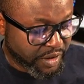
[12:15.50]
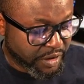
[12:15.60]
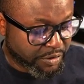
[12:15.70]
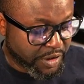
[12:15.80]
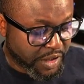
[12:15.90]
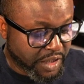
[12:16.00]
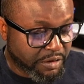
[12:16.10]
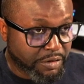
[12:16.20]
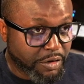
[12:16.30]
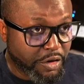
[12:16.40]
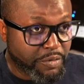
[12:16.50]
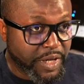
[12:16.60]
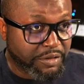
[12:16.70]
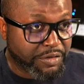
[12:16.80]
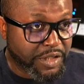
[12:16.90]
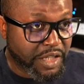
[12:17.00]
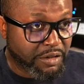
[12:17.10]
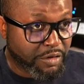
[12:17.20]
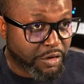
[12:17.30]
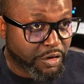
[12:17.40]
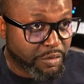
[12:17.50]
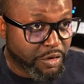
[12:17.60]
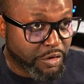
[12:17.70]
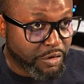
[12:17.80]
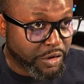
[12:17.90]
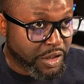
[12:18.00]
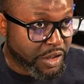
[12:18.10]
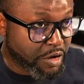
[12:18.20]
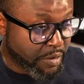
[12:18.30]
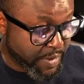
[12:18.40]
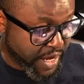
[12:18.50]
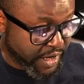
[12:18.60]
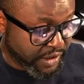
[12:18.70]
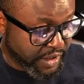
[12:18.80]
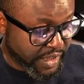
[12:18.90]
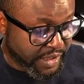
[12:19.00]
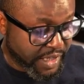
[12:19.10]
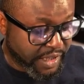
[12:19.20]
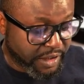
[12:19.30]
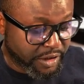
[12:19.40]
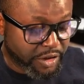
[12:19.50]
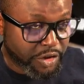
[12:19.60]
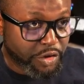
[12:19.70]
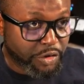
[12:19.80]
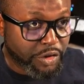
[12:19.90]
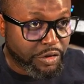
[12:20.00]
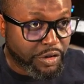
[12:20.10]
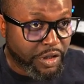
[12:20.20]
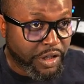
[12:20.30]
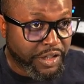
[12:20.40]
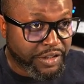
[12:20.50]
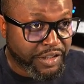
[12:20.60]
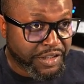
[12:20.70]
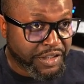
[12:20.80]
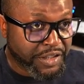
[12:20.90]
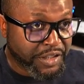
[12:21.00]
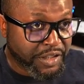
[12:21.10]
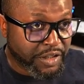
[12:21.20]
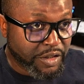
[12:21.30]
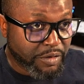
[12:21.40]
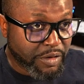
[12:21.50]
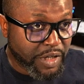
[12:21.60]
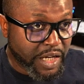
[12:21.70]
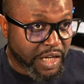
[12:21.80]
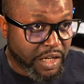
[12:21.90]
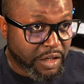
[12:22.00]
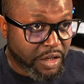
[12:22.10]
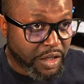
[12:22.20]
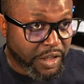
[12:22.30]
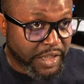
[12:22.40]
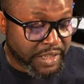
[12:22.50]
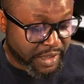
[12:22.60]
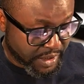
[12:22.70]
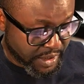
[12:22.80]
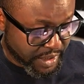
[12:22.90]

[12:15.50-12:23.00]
physical volume, and the physical volume you use this command as I showed you earlier. So we're gonna call it